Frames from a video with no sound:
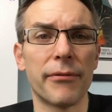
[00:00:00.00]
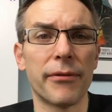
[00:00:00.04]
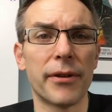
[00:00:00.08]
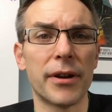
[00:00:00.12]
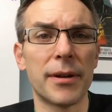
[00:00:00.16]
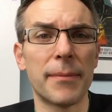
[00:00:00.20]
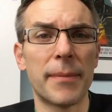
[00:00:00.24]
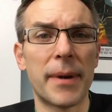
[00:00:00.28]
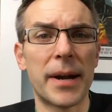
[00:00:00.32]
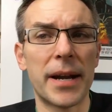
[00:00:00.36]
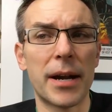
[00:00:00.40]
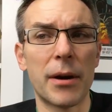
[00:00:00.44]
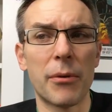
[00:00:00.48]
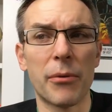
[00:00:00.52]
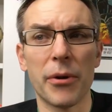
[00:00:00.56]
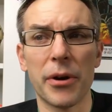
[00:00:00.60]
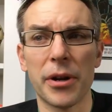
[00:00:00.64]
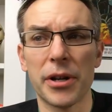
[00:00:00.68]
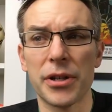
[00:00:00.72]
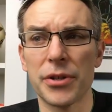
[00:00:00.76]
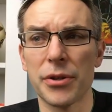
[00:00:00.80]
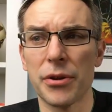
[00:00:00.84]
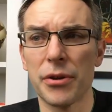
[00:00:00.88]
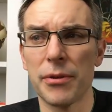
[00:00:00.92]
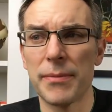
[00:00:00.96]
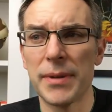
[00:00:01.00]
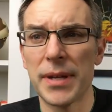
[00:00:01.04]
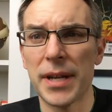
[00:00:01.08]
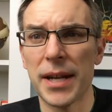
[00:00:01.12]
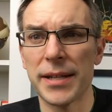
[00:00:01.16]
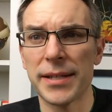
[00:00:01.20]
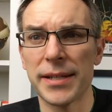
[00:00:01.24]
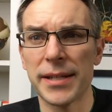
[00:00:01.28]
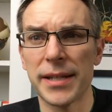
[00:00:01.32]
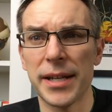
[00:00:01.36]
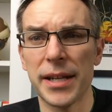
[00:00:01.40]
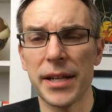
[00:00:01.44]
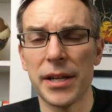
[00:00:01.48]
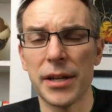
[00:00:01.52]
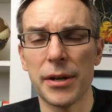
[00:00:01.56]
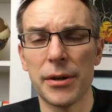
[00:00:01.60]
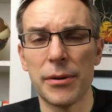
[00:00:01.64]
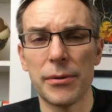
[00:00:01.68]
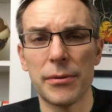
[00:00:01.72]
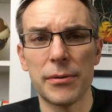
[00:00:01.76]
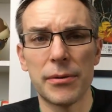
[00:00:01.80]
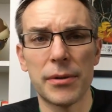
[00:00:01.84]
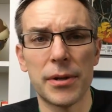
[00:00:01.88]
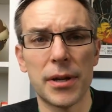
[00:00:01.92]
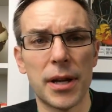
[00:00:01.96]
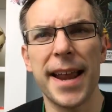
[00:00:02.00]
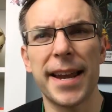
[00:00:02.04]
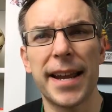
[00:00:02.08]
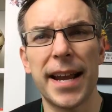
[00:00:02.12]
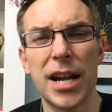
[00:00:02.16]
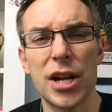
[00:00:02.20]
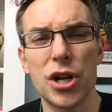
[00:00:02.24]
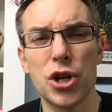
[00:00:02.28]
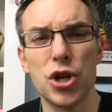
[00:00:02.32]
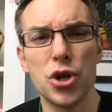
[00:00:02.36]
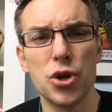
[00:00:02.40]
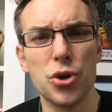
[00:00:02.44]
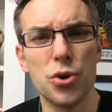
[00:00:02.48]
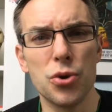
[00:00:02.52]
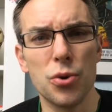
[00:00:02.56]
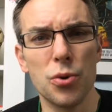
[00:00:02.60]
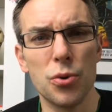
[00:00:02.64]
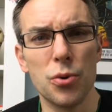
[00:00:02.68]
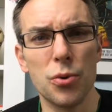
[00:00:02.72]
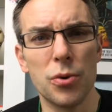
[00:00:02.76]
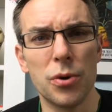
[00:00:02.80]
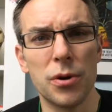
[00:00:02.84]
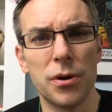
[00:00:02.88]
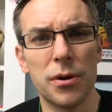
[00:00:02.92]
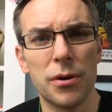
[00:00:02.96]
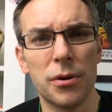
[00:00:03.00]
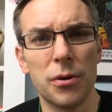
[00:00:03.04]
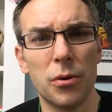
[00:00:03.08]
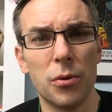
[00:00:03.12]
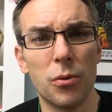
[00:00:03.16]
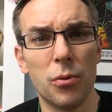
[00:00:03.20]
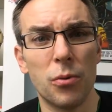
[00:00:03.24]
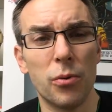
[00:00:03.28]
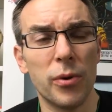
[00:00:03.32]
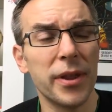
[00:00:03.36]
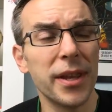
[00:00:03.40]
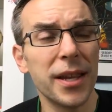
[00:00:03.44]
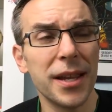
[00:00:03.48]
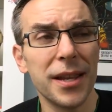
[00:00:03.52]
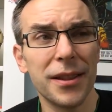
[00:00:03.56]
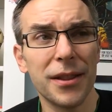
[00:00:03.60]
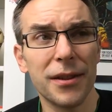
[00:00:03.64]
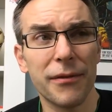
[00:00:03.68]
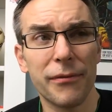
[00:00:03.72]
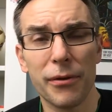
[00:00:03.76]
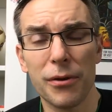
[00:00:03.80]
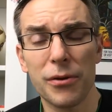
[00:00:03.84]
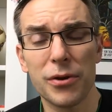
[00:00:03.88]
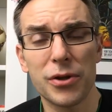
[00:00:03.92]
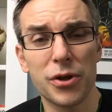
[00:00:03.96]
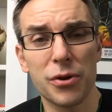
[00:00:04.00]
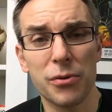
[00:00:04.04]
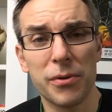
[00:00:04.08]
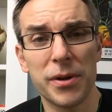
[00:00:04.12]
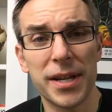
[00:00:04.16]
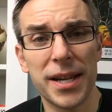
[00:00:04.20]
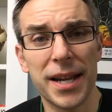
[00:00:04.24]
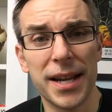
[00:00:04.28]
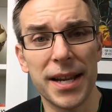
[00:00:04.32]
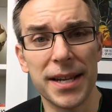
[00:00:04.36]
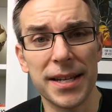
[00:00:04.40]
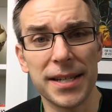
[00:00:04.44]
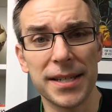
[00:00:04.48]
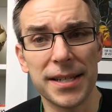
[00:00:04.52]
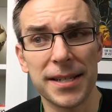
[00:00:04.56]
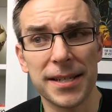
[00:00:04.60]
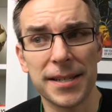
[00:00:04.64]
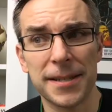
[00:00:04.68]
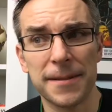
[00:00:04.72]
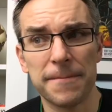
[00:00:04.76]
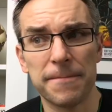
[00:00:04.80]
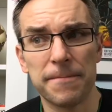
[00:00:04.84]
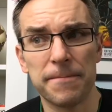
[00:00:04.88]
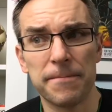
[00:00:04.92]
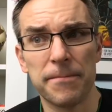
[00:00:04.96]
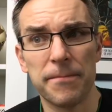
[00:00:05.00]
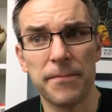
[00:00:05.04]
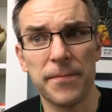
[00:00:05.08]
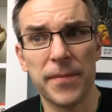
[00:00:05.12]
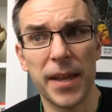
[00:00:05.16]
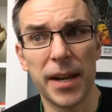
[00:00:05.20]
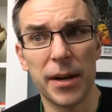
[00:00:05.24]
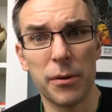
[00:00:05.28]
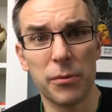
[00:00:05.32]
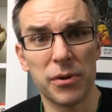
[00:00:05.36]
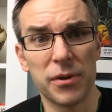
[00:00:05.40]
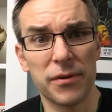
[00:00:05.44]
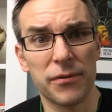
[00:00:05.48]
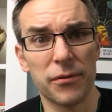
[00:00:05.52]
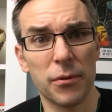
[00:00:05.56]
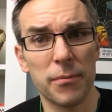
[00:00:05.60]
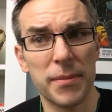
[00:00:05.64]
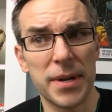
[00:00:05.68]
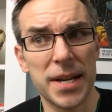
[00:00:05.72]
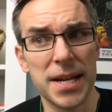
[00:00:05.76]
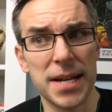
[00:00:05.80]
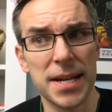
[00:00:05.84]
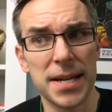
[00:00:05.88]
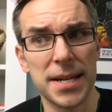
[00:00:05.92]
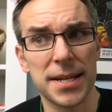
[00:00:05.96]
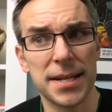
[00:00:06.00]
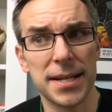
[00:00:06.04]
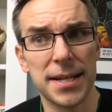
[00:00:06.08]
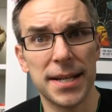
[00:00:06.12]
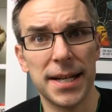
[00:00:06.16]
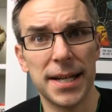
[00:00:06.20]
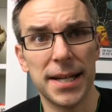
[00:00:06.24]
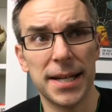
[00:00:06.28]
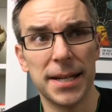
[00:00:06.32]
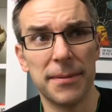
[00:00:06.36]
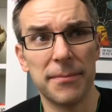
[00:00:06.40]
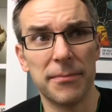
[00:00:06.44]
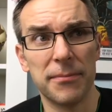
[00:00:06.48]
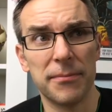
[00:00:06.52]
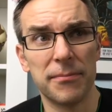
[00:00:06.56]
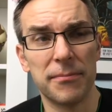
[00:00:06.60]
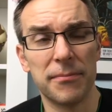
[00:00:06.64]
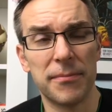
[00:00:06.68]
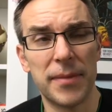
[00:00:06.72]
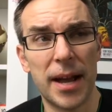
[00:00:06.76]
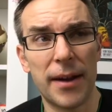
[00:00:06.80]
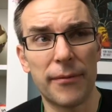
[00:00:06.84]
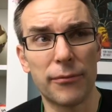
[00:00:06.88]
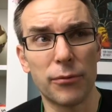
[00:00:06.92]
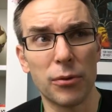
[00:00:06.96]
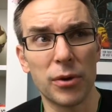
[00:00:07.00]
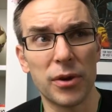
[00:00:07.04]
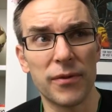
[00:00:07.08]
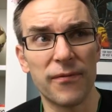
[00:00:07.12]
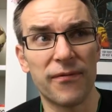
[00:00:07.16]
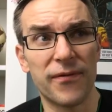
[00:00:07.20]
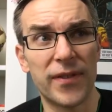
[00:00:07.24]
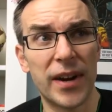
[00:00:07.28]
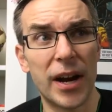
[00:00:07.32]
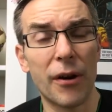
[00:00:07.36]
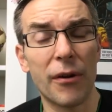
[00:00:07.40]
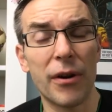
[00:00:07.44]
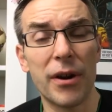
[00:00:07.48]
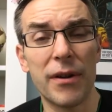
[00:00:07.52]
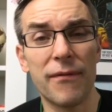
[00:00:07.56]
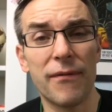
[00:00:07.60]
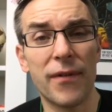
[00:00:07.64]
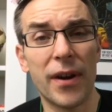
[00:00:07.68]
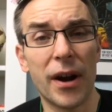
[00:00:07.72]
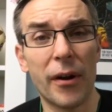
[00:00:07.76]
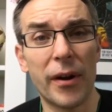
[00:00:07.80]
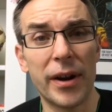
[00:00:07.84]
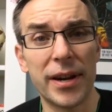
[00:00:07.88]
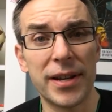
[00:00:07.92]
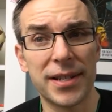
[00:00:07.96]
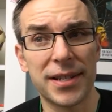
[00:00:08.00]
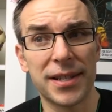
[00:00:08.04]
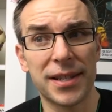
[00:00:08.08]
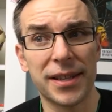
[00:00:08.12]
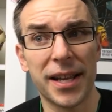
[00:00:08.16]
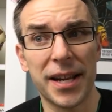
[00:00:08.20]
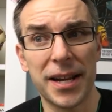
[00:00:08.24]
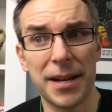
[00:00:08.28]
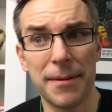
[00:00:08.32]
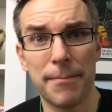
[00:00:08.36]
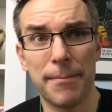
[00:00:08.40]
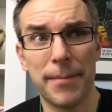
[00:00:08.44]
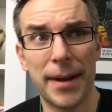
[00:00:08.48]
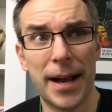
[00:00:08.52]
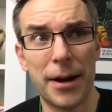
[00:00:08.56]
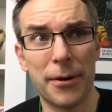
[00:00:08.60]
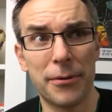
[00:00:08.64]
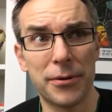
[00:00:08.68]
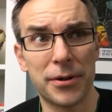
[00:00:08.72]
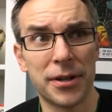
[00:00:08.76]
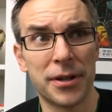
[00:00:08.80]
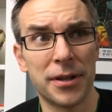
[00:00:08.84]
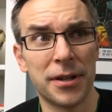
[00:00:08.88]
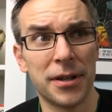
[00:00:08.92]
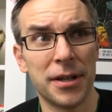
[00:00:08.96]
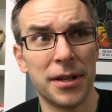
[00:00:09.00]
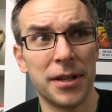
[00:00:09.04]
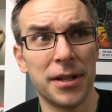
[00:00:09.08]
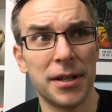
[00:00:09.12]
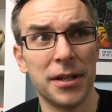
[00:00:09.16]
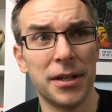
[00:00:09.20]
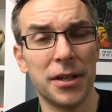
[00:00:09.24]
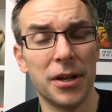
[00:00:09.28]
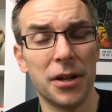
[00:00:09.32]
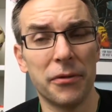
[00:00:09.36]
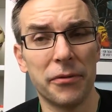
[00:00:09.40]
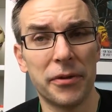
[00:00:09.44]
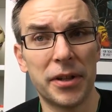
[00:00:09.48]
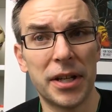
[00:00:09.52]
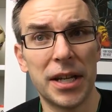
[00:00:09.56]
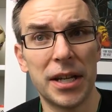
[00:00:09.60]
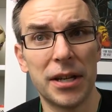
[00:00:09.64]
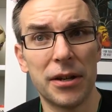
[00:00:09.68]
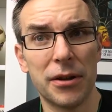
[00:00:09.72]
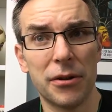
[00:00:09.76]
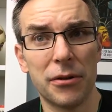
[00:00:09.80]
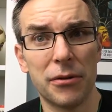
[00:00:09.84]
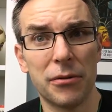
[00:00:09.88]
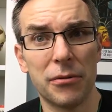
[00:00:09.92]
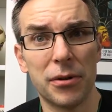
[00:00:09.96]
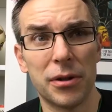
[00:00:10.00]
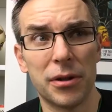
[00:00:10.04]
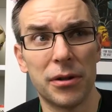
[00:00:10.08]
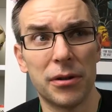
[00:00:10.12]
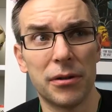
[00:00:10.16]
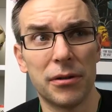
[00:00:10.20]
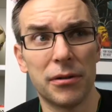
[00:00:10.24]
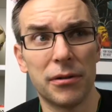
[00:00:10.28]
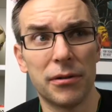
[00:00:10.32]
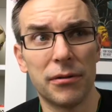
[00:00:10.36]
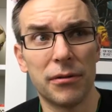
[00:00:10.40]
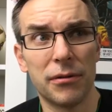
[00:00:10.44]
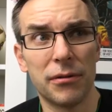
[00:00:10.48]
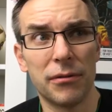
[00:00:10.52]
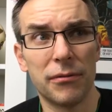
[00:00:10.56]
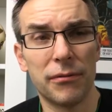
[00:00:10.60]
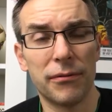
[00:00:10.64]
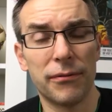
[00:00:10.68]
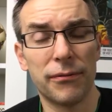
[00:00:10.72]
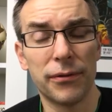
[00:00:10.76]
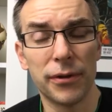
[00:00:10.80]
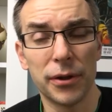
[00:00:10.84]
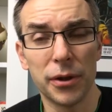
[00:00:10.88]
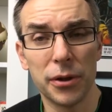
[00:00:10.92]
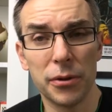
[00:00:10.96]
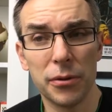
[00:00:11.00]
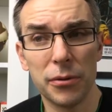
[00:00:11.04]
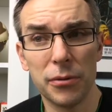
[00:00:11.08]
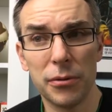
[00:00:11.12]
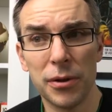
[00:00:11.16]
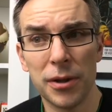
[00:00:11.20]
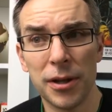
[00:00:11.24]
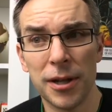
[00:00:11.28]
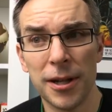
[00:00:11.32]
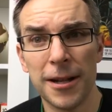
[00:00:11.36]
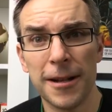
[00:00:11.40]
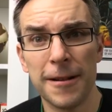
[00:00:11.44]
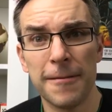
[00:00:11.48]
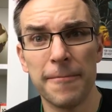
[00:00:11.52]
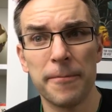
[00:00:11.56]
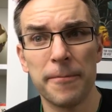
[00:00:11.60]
a friend of mine at work turned me on to keto, and I knew within the first 3 days that it was for me. After a very, very slight bout of keto flu,